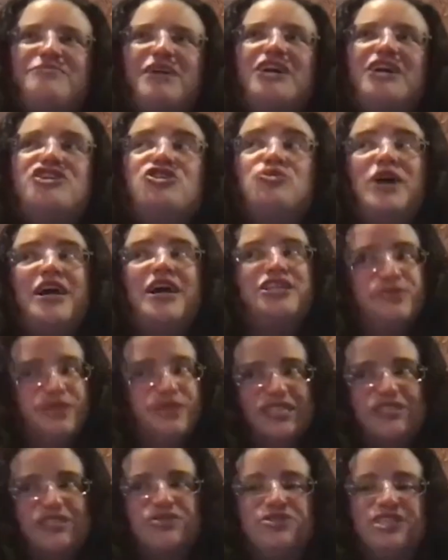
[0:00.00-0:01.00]
undergraduate
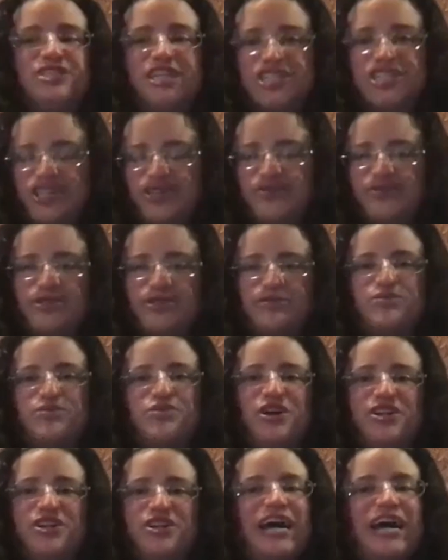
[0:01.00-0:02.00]
dissertation, which was
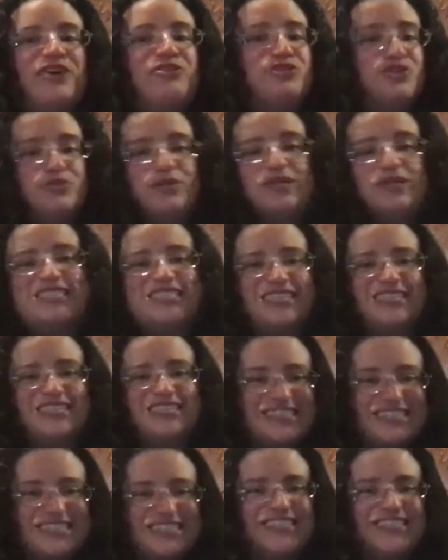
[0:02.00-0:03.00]
called "How Twisted is
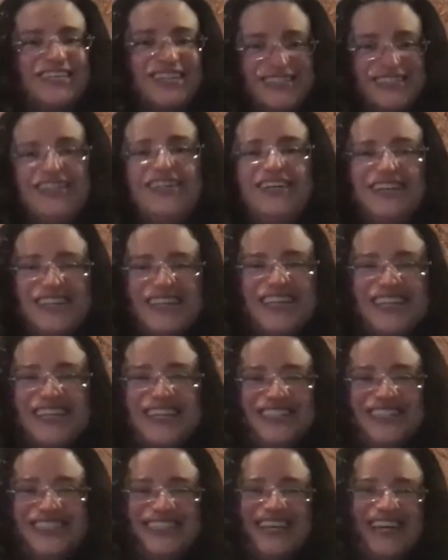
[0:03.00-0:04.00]
the Sun?"
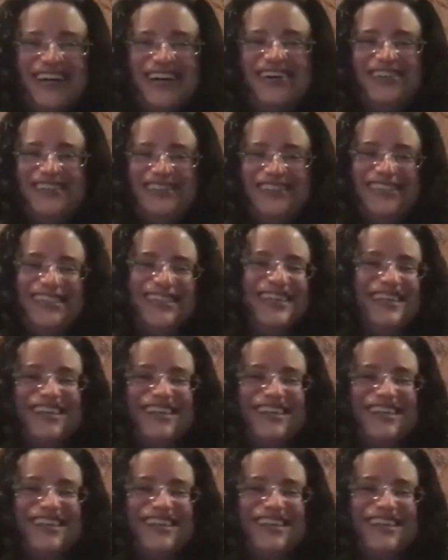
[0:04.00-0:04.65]
So yeah,